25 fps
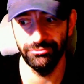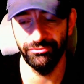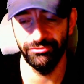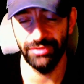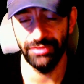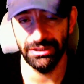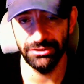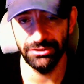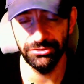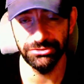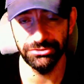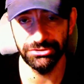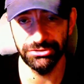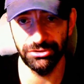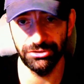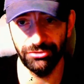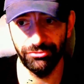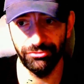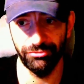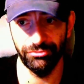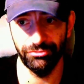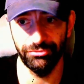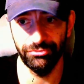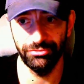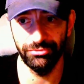values
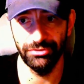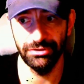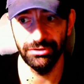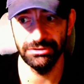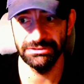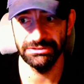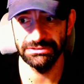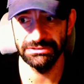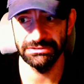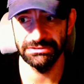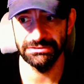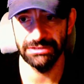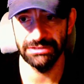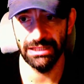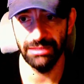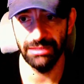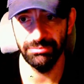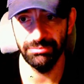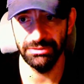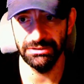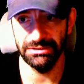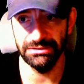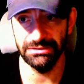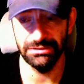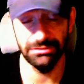of
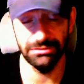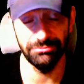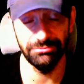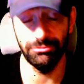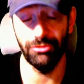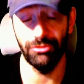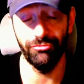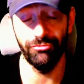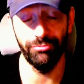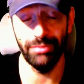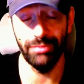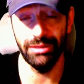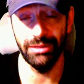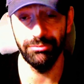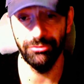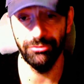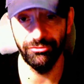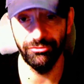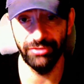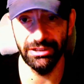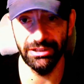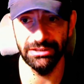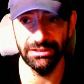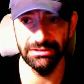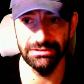stable uh, of my
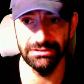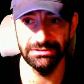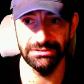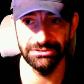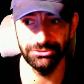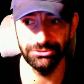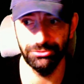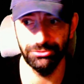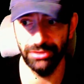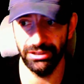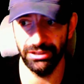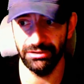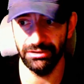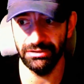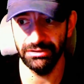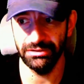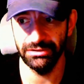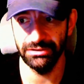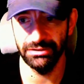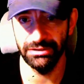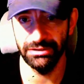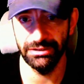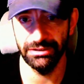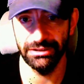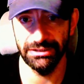moving square
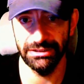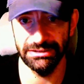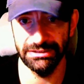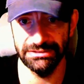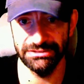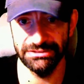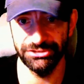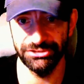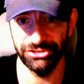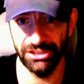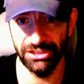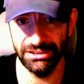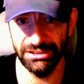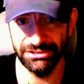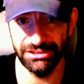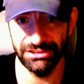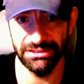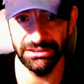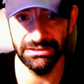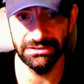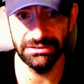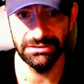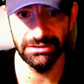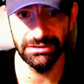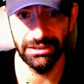is
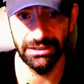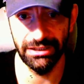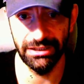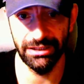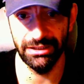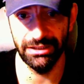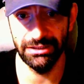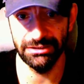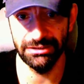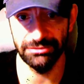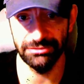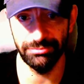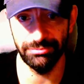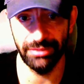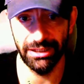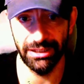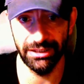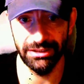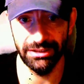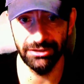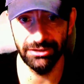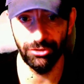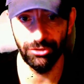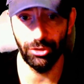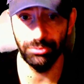changing and
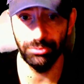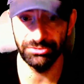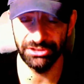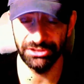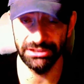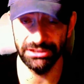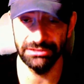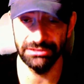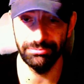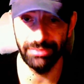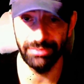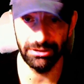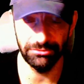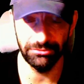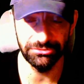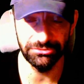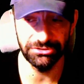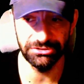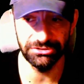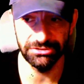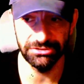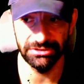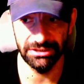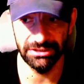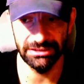my object
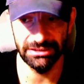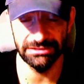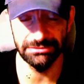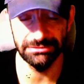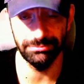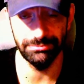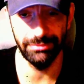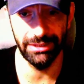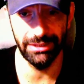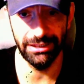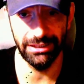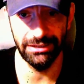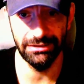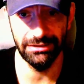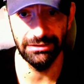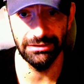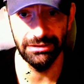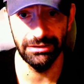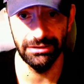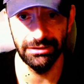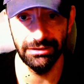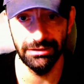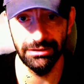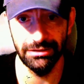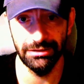bounds is main
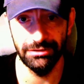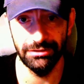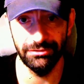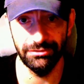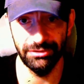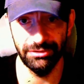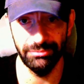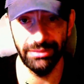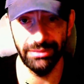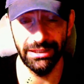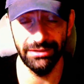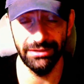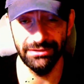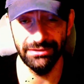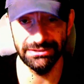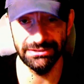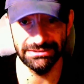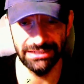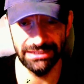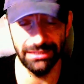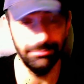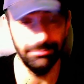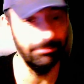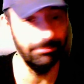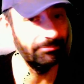remain the
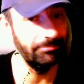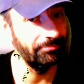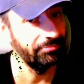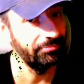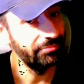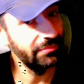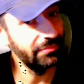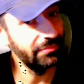same.